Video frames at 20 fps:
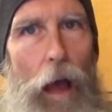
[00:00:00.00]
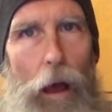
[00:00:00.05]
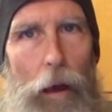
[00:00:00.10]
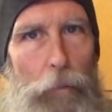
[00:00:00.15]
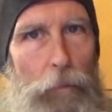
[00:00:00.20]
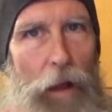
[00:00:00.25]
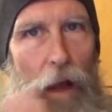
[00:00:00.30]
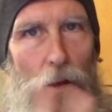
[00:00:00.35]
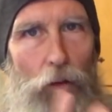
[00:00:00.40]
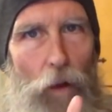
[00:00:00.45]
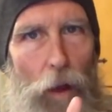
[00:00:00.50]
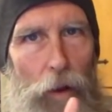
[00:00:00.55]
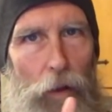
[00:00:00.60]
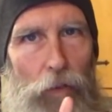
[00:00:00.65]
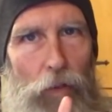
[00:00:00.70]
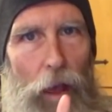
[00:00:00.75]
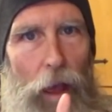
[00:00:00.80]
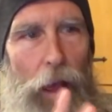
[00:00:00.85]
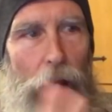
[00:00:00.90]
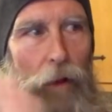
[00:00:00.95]
I'm not trying
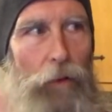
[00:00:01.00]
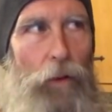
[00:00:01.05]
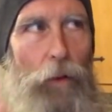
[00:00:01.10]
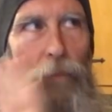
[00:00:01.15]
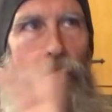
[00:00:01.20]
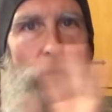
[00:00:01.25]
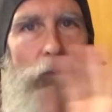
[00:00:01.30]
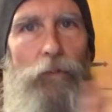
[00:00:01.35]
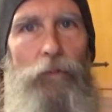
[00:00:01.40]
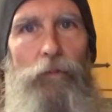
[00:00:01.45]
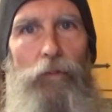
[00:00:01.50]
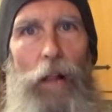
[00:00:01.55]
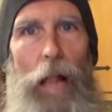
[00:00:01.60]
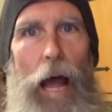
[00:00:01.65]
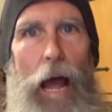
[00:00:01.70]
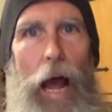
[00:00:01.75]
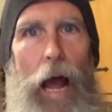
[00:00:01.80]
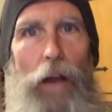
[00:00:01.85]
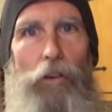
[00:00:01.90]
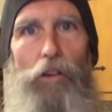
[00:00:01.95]
to say I had some
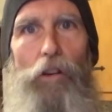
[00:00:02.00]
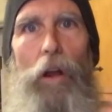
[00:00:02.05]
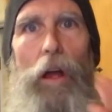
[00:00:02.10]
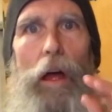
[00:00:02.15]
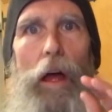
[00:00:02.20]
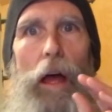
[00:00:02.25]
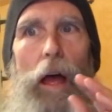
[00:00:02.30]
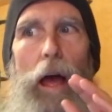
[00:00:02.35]
flash